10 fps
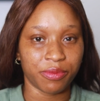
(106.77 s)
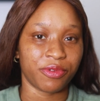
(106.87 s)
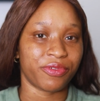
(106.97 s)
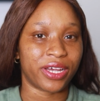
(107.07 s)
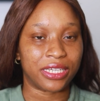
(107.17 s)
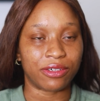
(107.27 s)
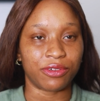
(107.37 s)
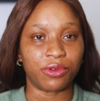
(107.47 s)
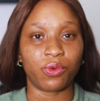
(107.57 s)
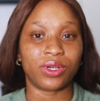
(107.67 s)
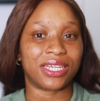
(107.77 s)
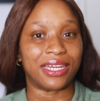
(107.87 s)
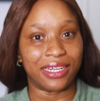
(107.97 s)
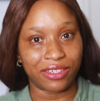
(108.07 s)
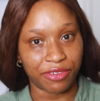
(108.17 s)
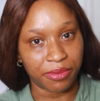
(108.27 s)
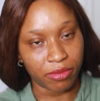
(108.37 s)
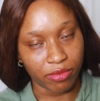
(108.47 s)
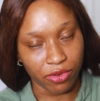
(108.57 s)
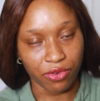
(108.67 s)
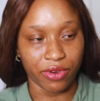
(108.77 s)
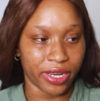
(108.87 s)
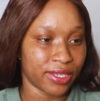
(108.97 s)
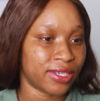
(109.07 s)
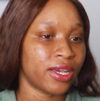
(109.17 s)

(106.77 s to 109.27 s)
before I tell you what I learned from the book, right?